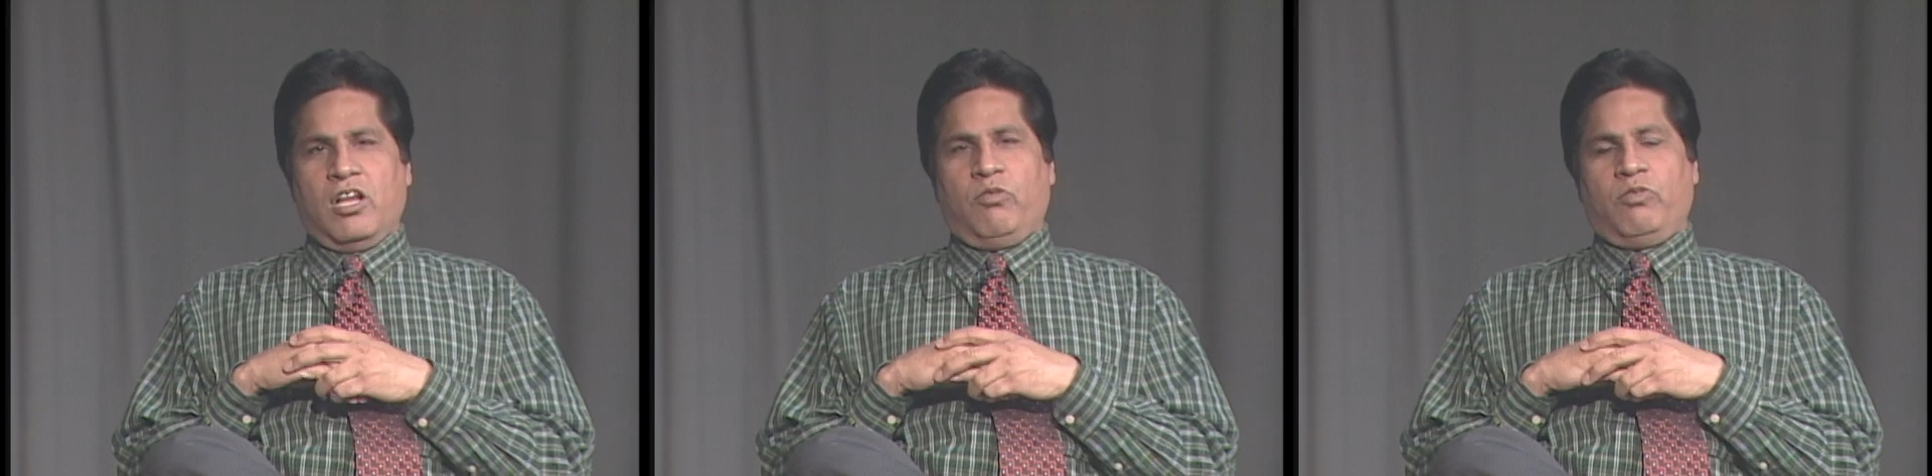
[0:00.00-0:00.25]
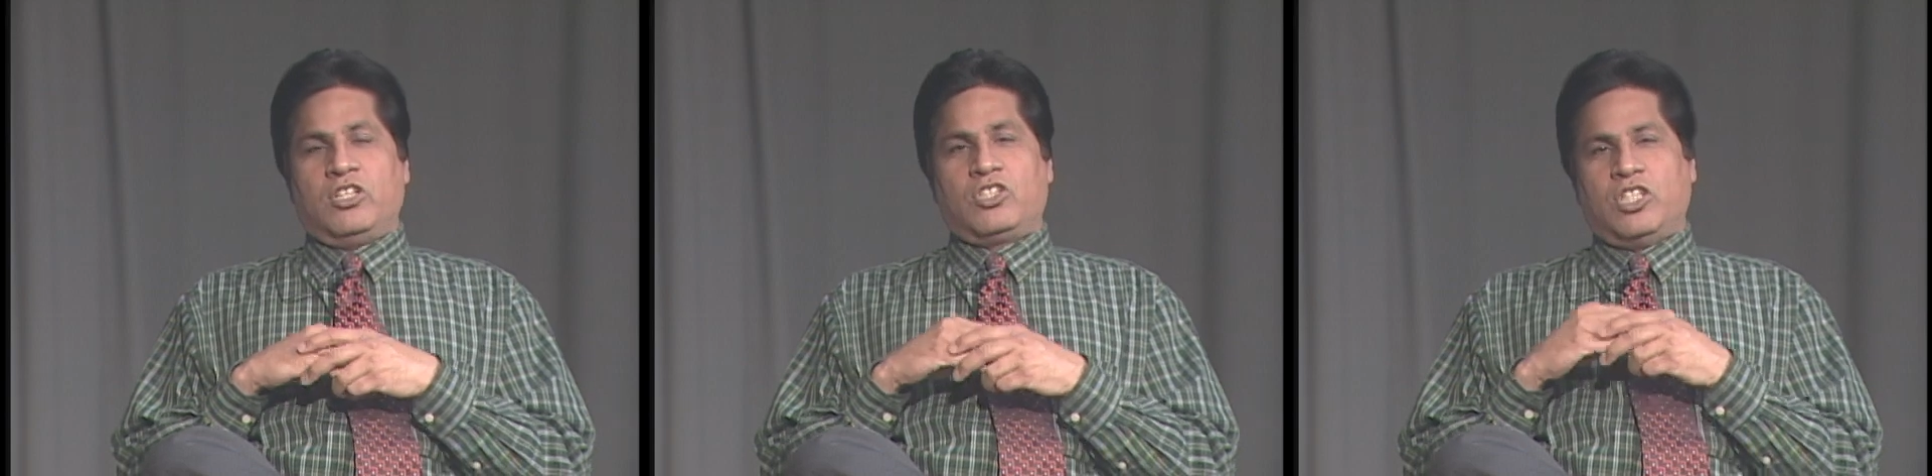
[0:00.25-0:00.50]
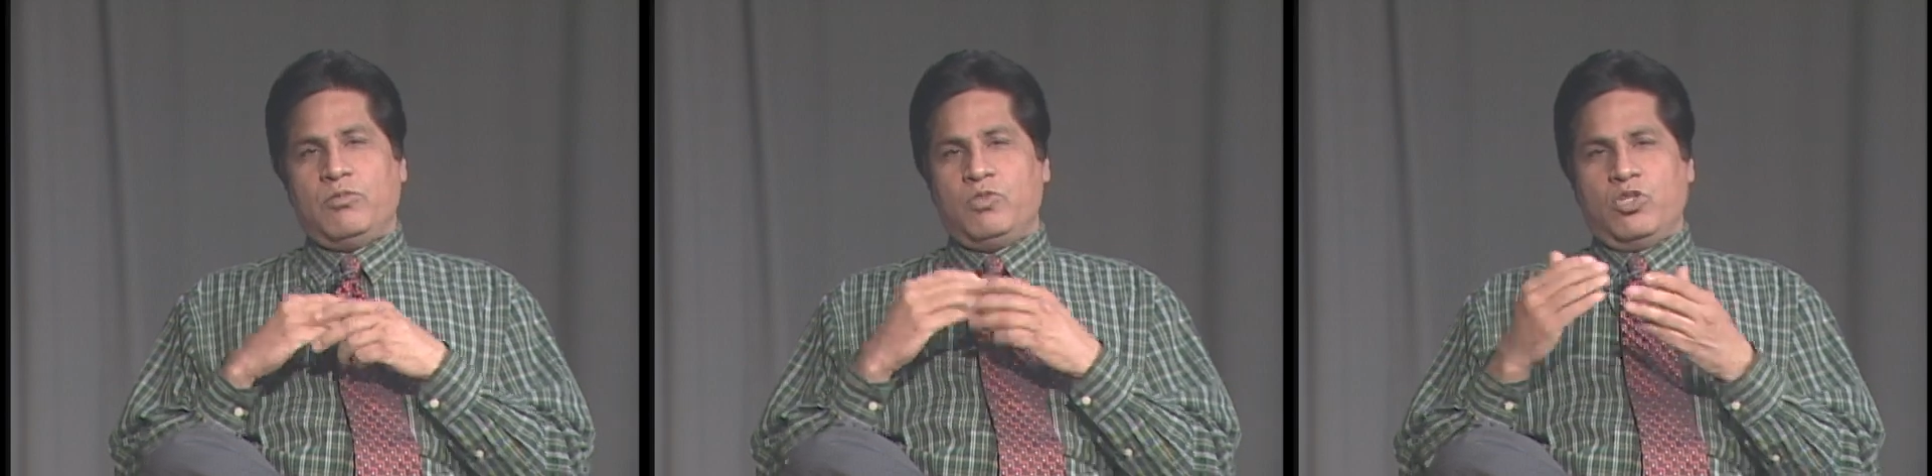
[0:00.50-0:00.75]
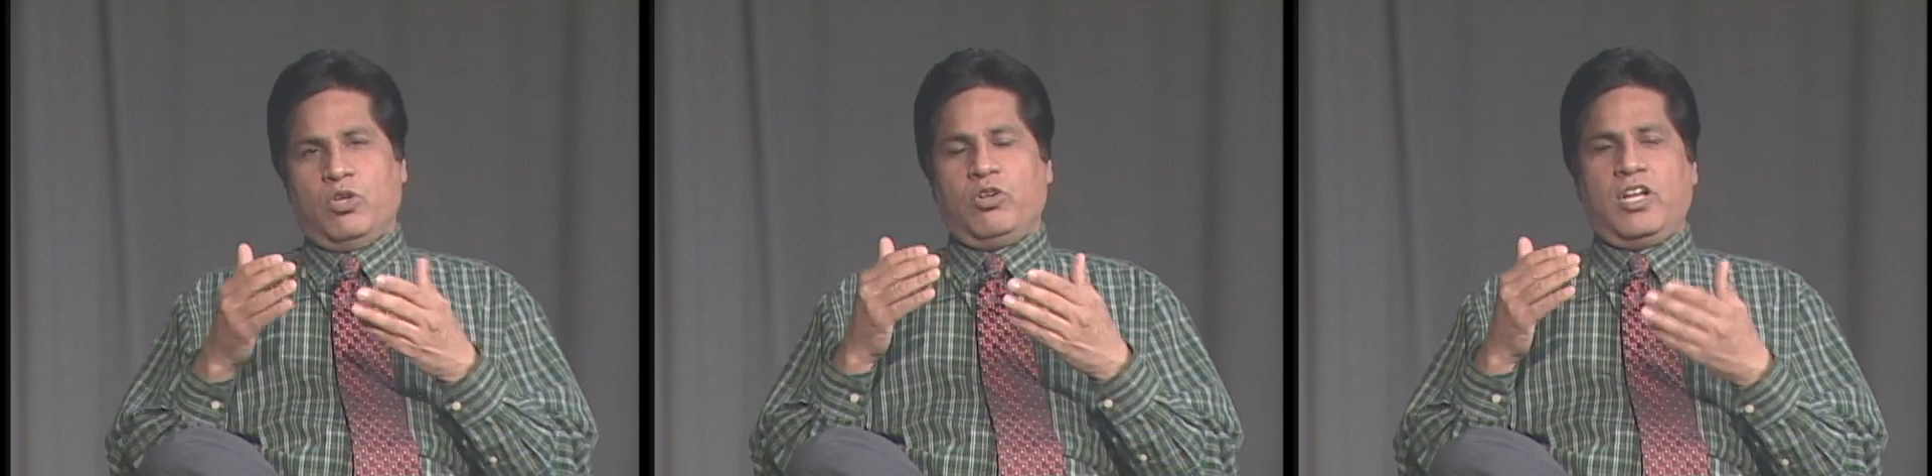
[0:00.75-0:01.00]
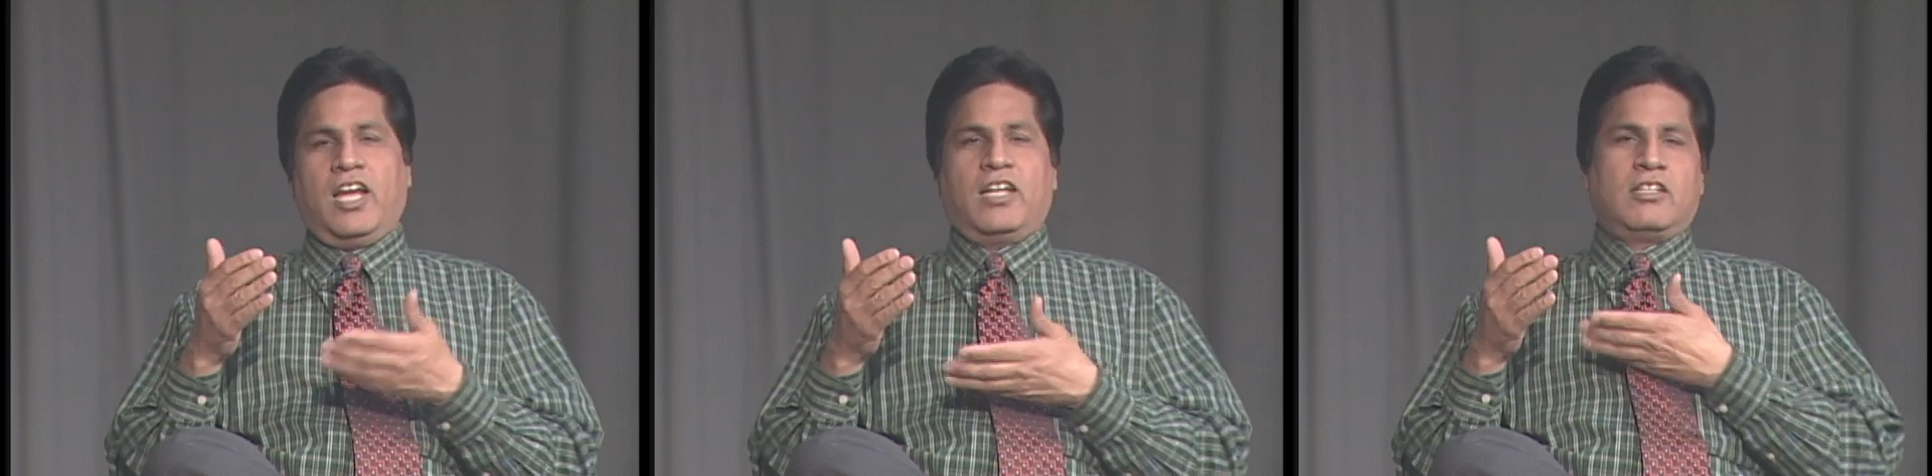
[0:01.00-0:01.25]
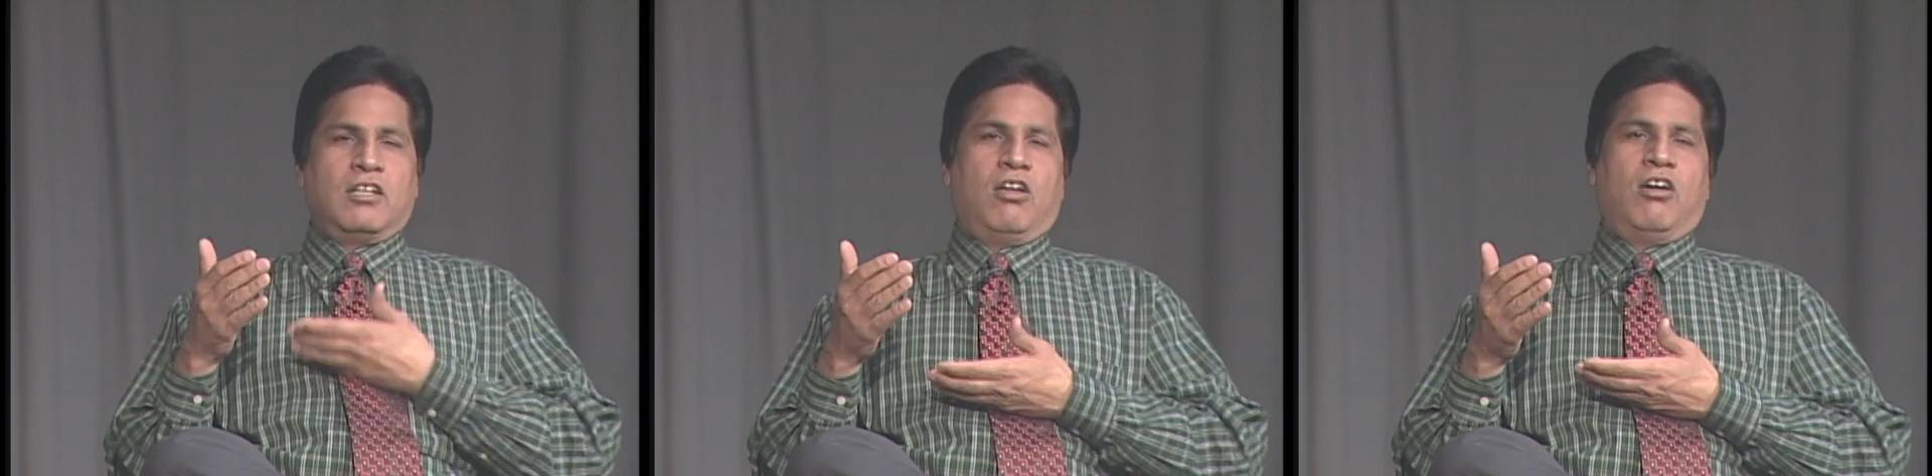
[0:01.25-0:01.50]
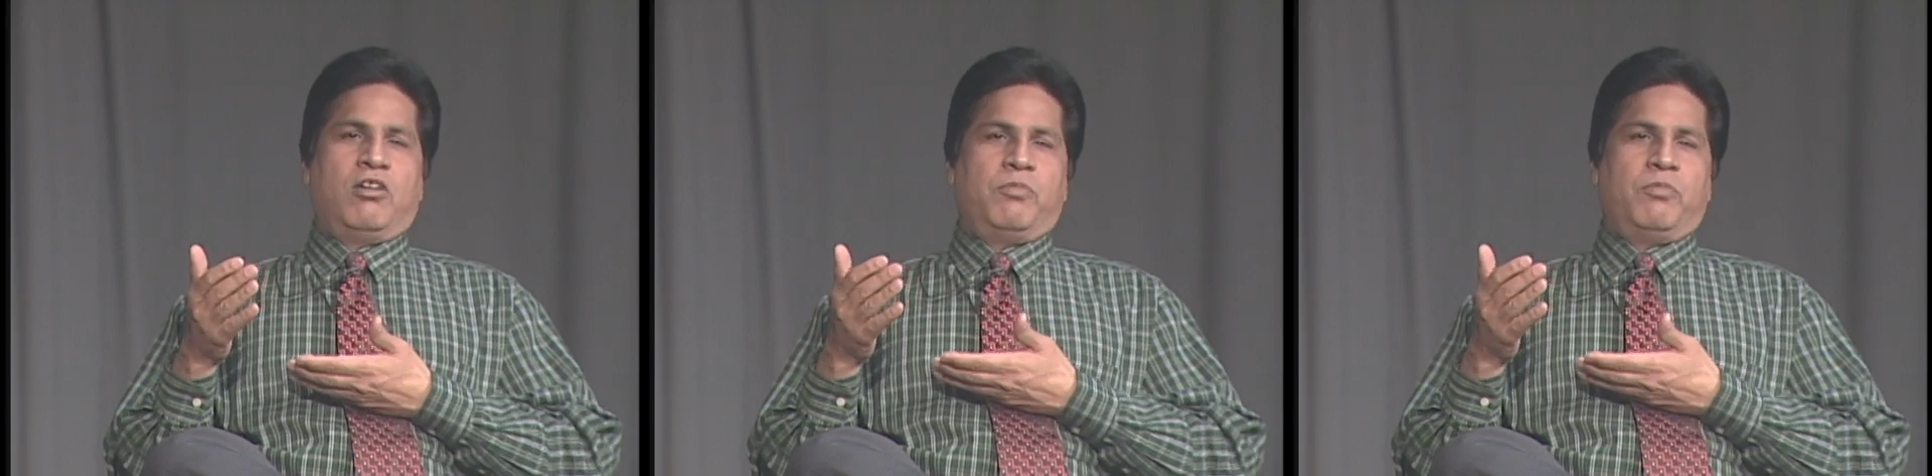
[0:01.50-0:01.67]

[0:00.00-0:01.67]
when Thymme Jones had the long